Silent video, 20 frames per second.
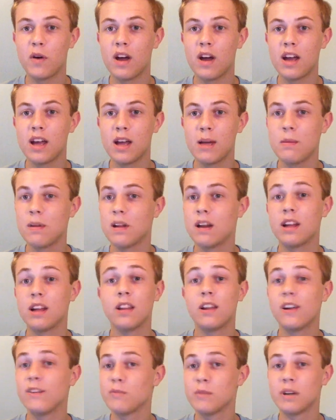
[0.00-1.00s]
I am and I
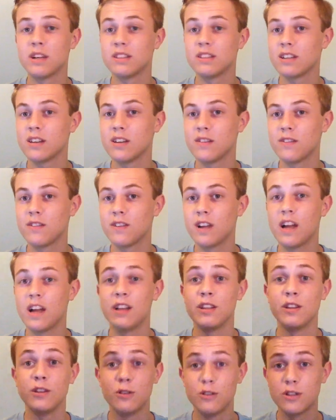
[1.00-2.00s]
love myself,
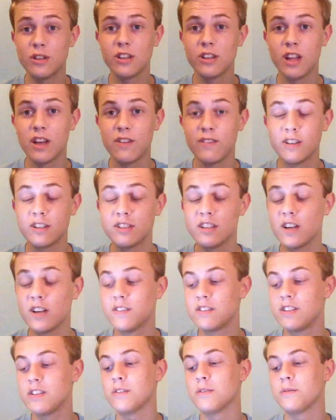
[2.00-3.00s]
and you should love
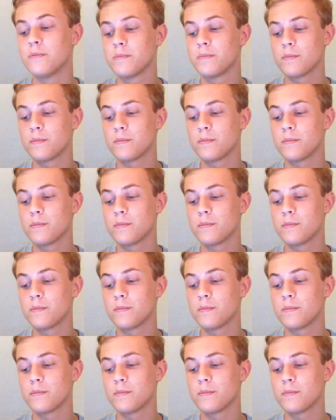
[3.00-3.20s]
yourself too.